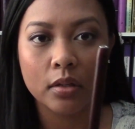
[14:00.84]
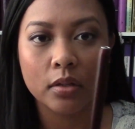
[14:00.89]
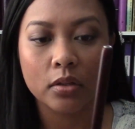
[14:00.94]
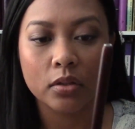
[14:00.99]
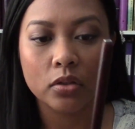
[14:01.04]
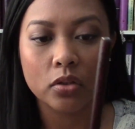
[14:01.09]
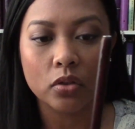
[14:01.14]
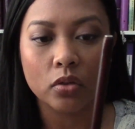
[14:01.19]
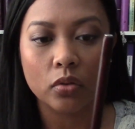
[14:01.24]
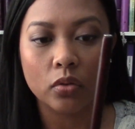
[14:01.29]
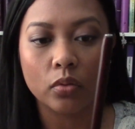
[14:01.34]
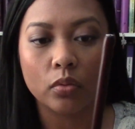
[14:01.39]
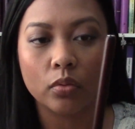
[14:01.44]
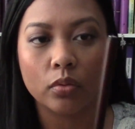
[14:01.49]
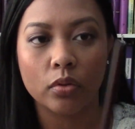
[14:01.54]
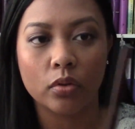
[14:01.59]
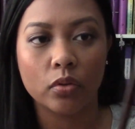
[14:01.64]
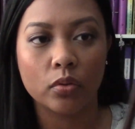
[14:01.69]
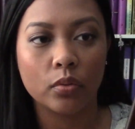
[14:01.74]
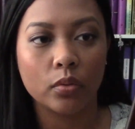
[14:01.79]
So
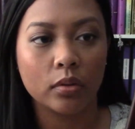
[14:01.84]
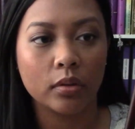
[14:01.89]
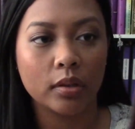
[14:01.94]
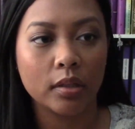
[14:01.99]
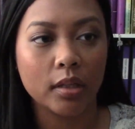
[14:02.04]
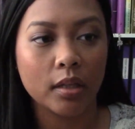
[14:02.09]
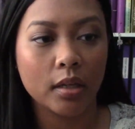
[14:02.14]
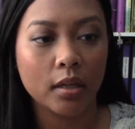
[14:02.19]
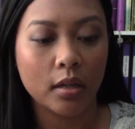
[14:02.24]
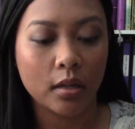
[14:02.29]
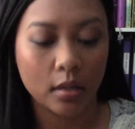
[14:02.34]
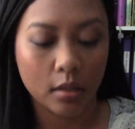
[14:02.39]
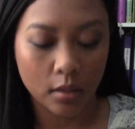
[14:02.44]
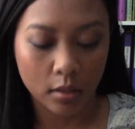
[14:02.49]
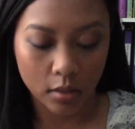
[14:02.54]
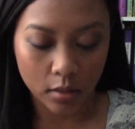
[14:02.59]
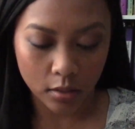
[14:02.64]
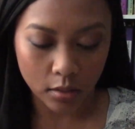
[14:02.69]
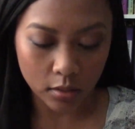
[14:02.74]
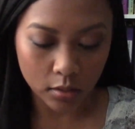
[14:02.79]
you will need
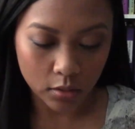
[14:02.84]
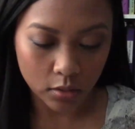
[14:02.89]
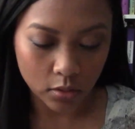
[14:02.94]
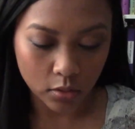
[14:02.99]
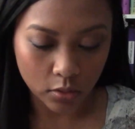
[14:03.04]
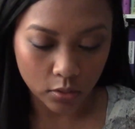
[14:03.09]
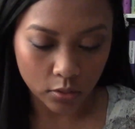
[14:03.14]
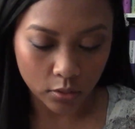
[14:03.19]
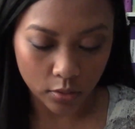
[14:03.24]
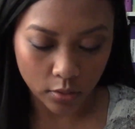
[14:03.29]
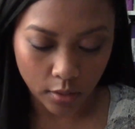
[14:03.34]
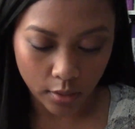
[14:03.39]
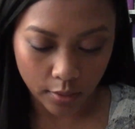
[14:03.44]
your,